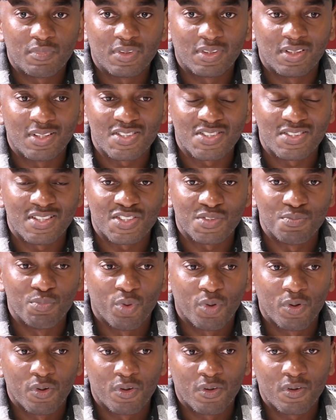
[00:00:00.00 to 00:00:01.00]
There's
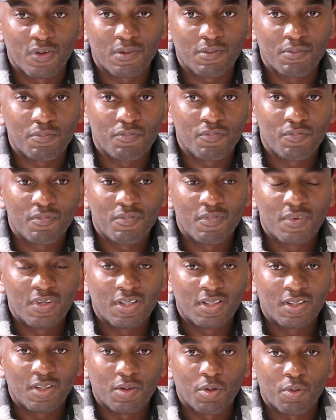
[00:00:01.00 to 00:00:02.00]
more.
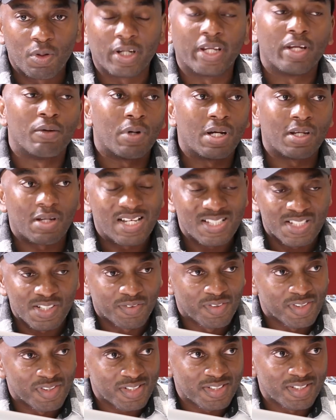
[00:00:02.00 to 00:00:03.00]
Okay, as a
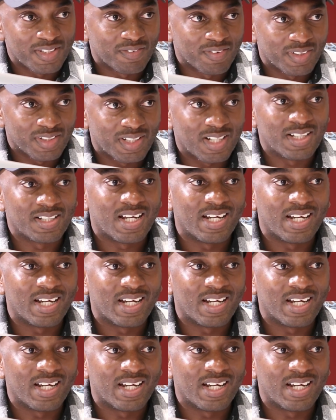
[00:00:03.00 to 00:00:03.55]
Christian, right?